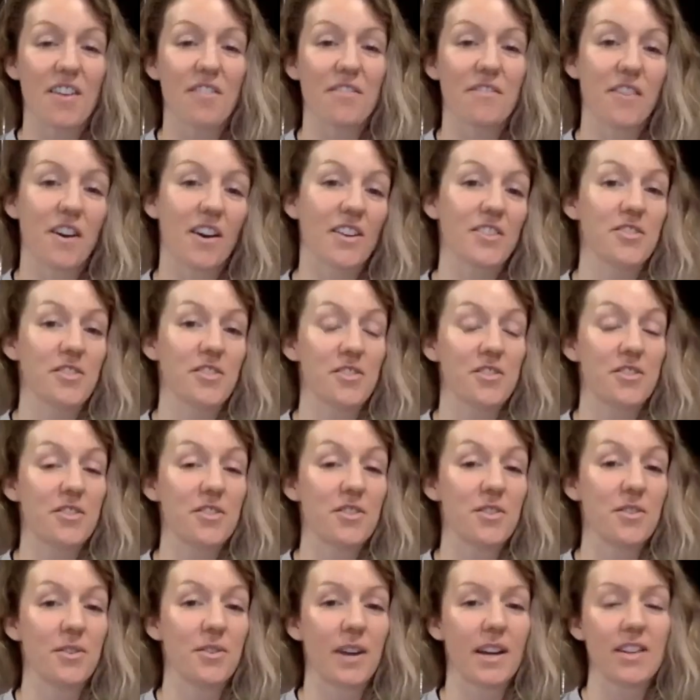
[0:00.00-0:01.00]
fostered
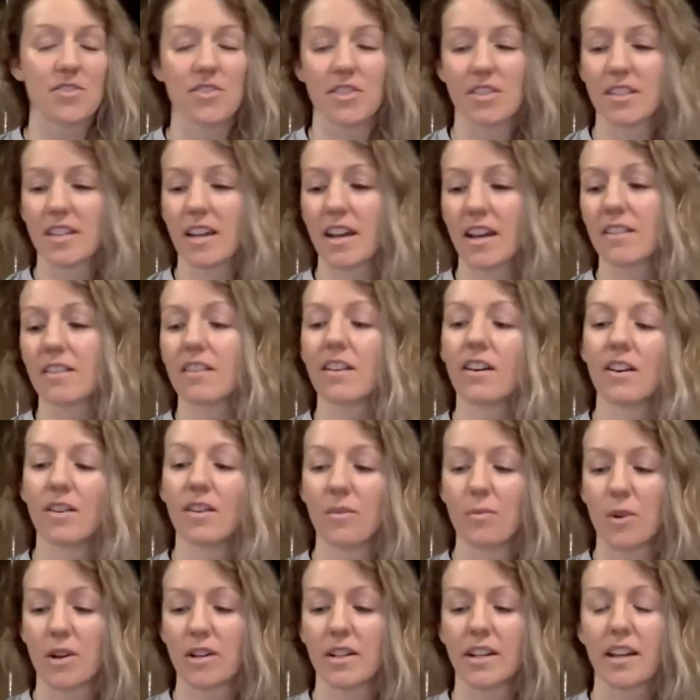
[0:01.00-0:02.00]
two. I just had the
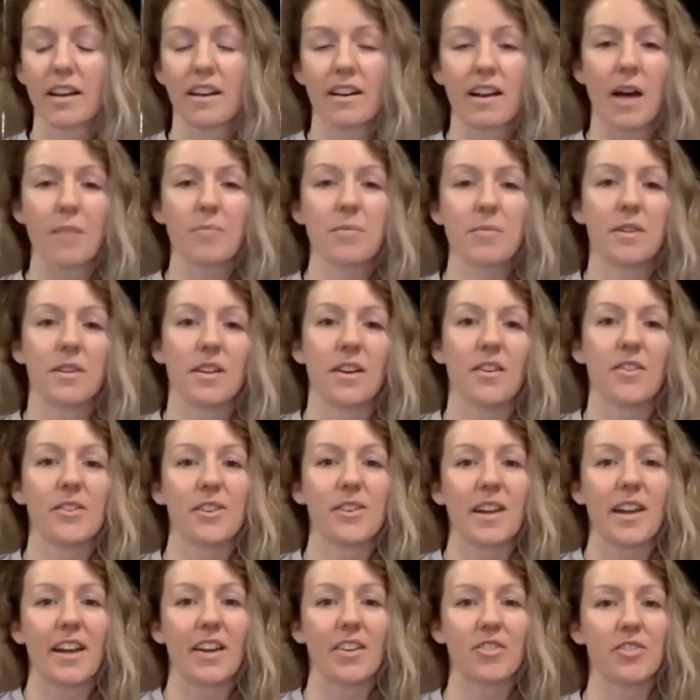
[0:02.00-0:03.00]
one get adopted the other
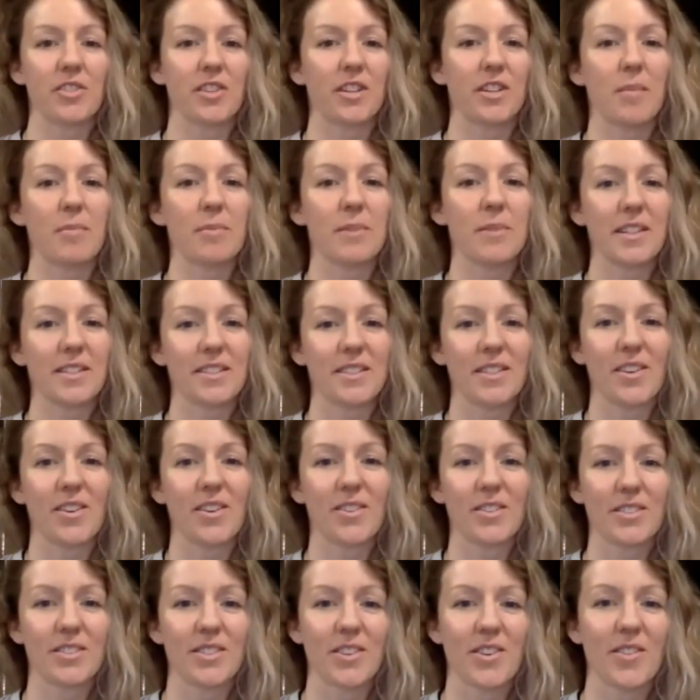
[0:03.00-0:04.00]
day, actually, a couple days ago.
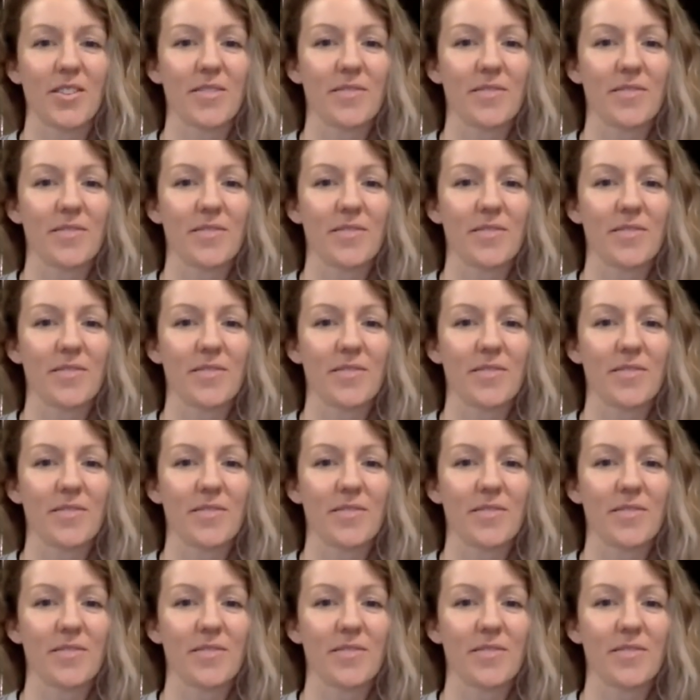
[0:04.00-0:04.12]
So,